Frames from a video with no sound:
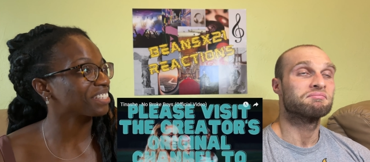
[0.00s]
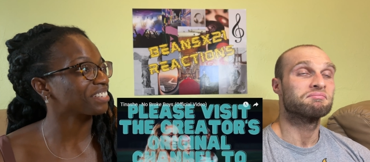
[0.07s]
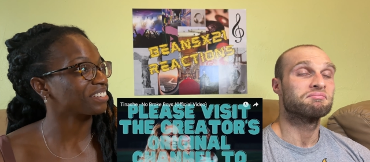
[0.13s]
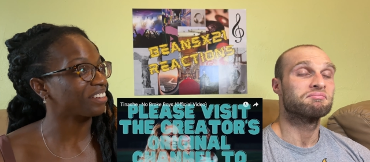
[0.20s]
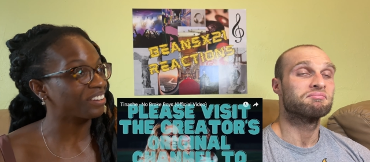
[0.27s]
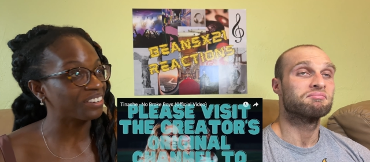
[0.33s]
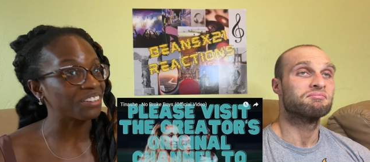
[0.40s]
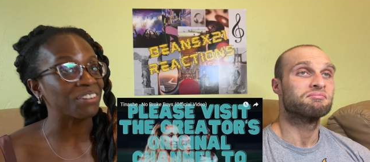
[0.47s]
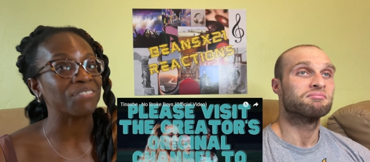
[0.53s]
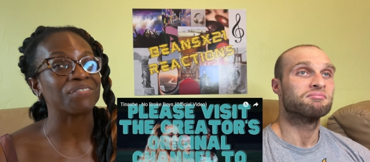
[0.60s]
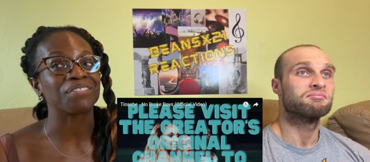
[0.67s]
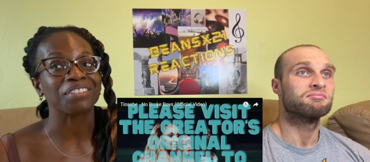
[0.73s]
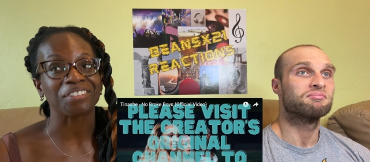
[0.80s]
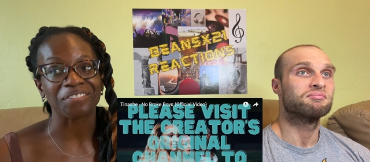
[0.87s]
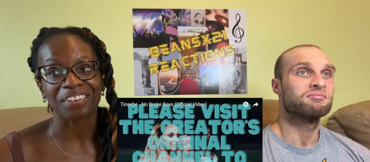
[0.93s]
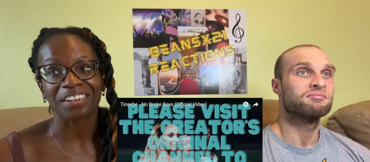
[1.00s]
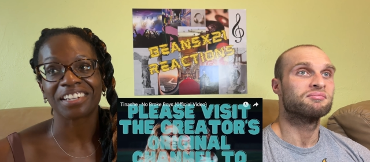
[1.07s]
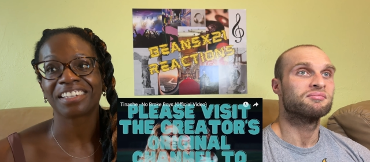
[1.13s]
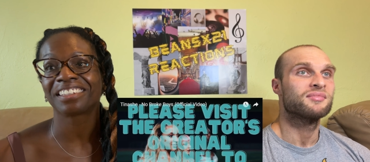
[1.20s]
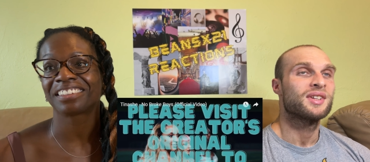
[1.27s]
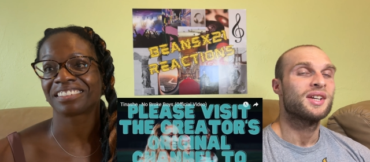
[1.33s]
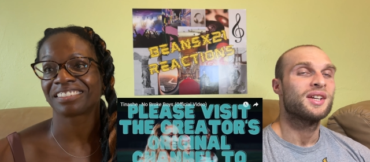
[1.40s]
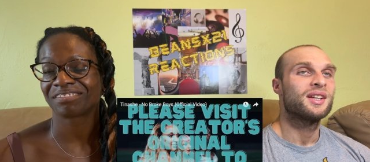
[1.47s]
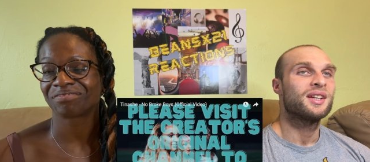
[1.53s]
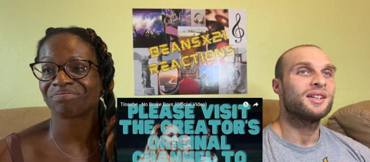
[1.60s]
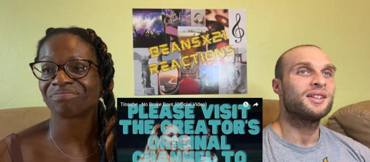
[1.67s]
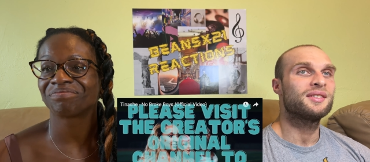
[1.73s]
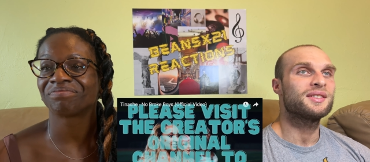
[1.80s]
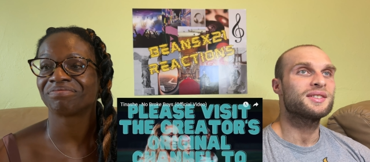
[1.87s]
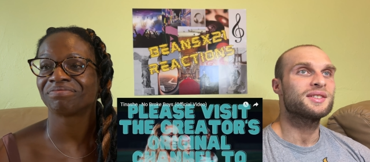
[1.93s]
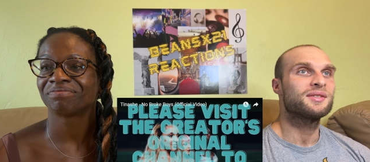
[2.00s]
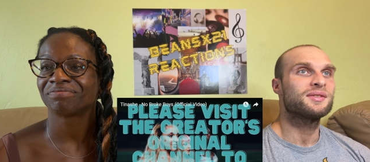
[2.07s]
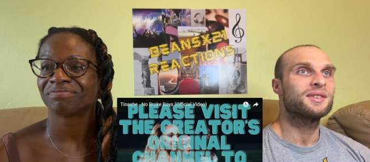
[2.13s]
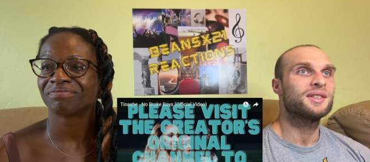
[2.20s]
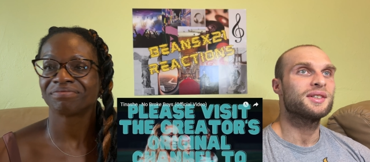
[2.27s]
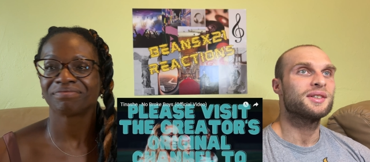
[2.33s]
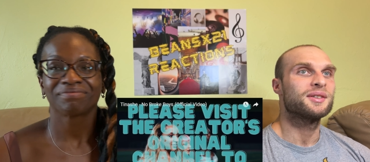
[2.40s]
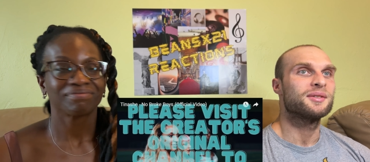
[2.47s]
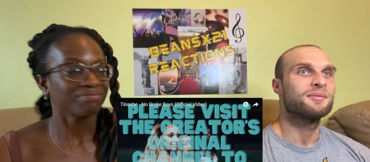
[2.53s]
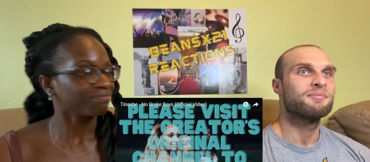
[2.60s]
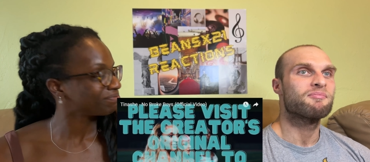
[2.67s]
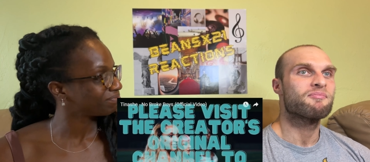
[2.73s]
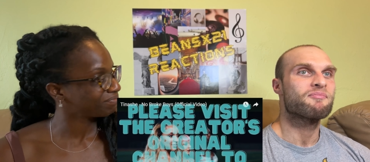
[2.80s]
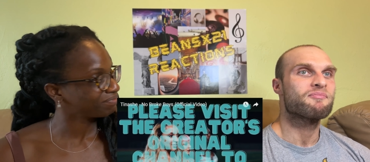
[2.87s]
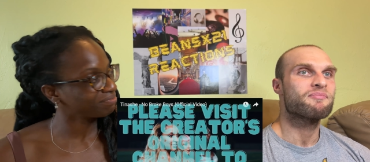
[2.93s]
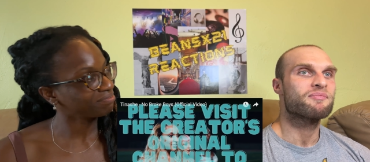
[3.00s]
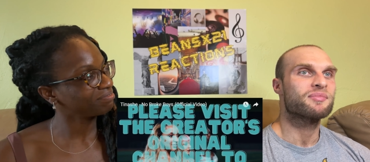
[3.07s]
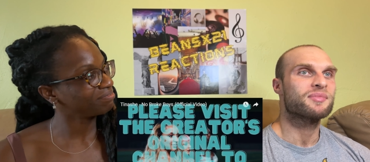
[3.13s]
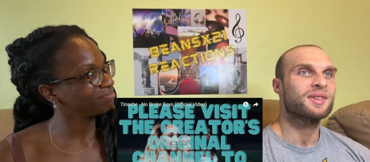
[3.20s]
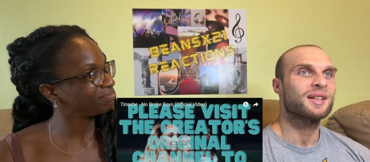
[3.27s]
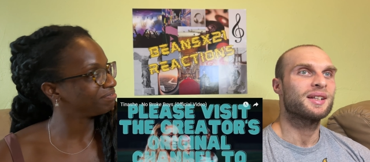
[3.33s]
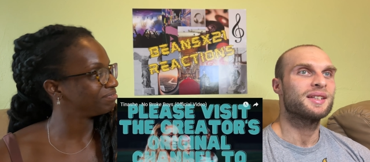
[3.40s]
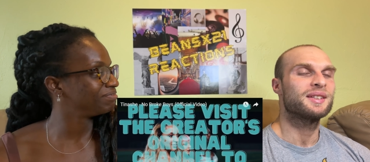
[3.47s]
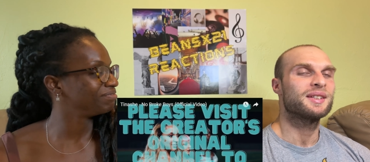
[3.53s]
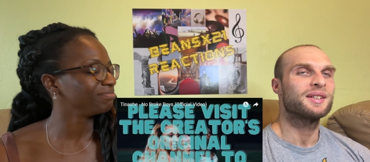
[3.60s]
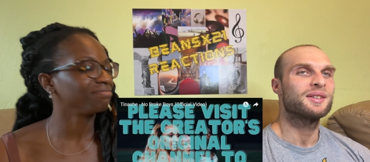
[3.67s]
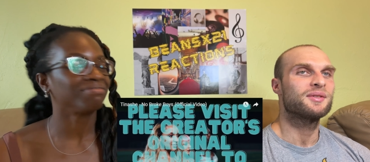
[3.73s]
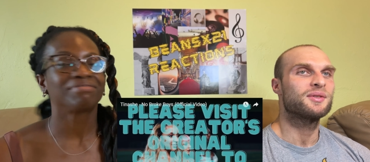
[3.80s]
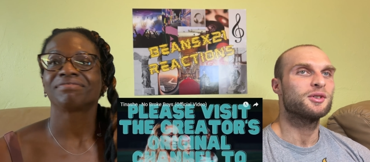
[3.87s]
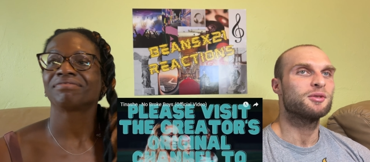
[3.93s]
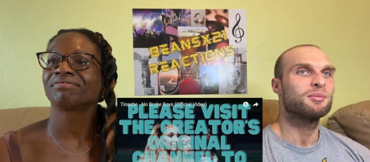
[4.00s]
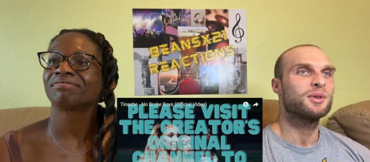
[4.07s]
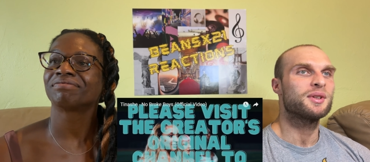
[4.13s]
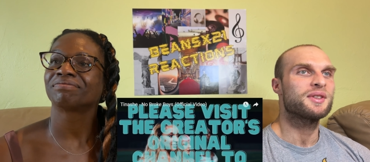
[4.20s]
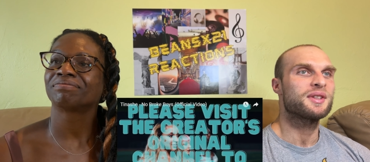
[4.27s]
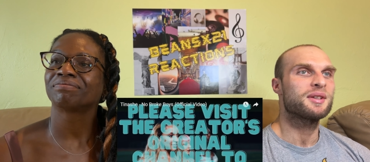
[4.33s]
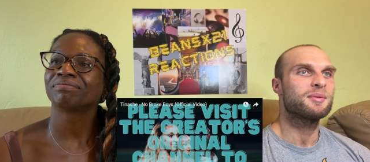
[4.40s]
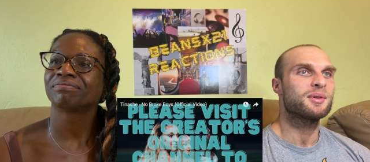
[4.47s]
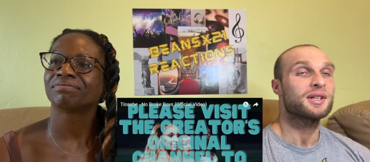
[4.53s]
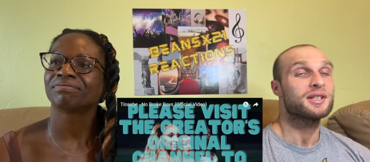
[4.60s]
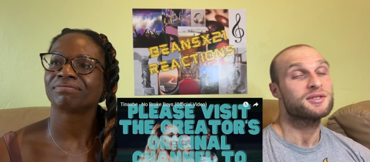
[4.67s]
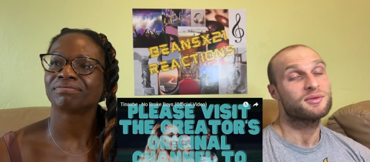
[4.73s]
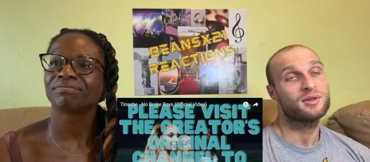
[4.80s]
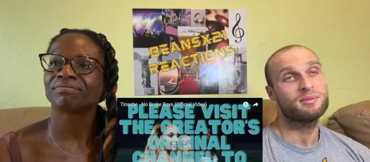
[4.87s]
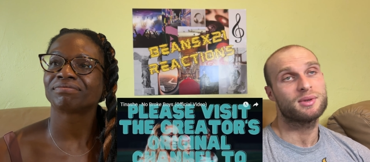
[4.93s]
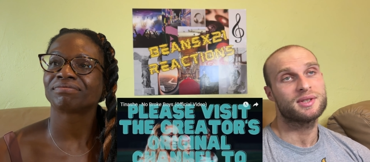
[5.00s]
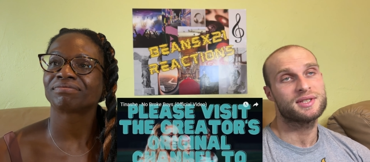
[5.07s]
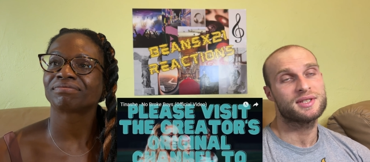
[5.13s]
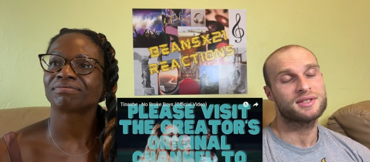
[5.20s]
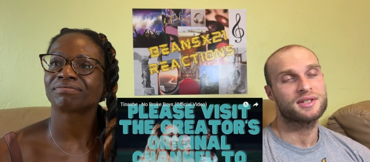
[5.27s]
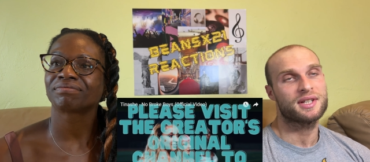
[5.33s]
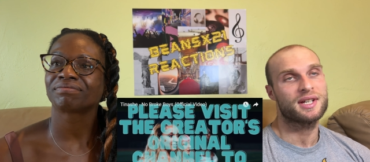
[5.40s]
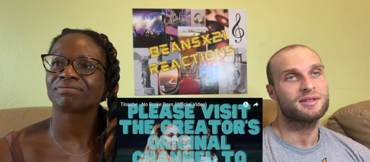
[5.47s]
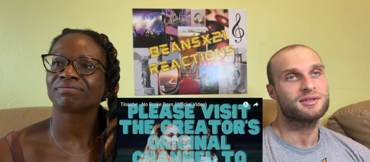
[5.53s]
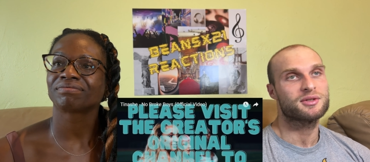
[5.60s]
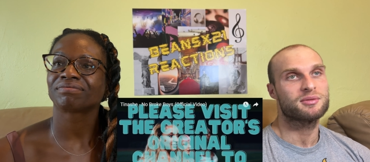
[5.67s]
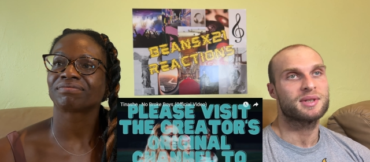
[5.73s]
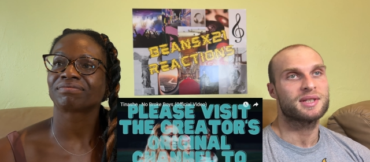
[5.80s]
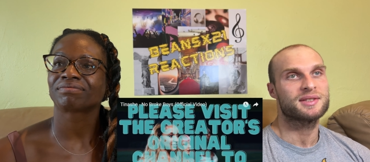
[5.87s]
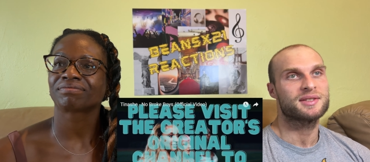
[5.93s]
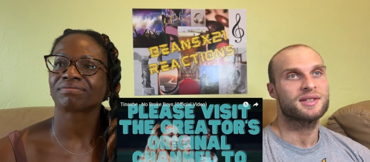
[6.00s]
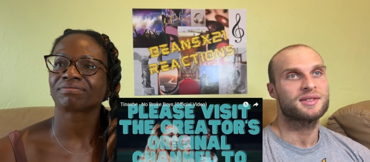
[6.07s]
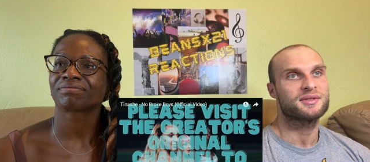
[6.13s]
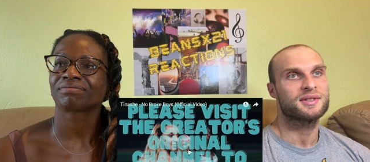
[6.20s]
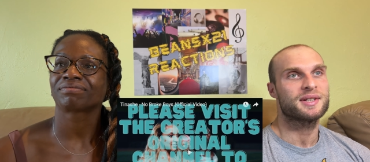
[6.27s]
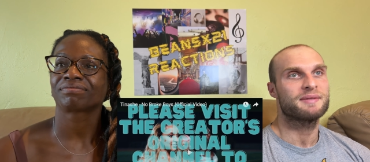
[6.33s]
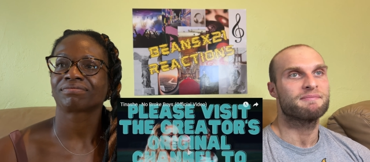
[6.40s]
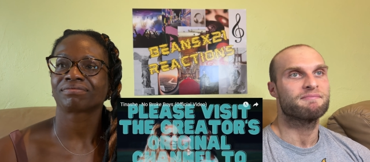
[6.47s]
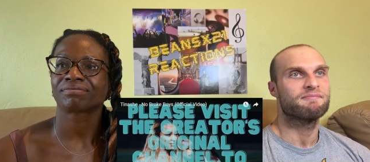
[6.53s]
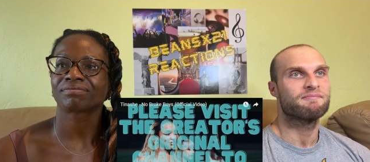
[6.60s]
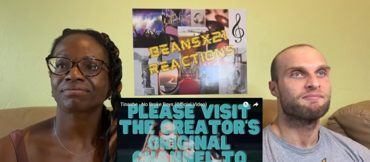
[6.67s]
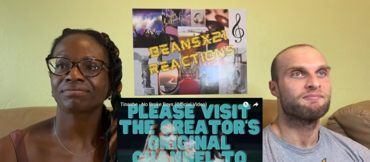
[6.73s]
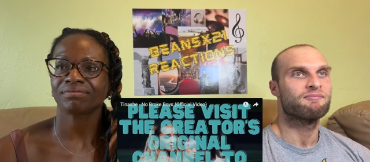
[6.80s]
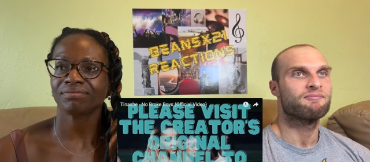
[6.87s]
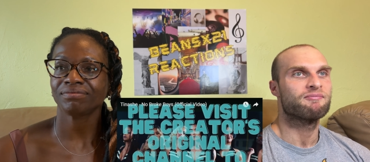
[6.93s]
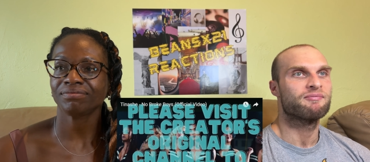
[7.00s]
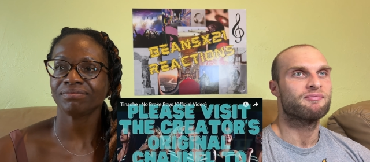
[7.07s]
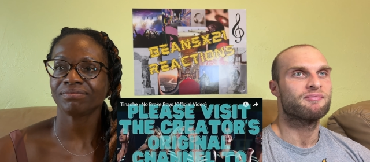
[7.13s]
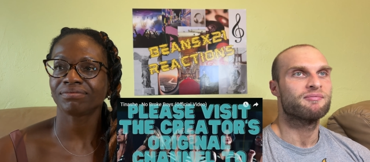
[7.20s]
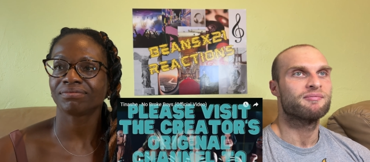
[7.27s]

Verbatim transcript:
Speaker 1: Starting off really right. Interesting video. And the uh, football theme. Okay, it's football season now, so it makes sense, right? Okay,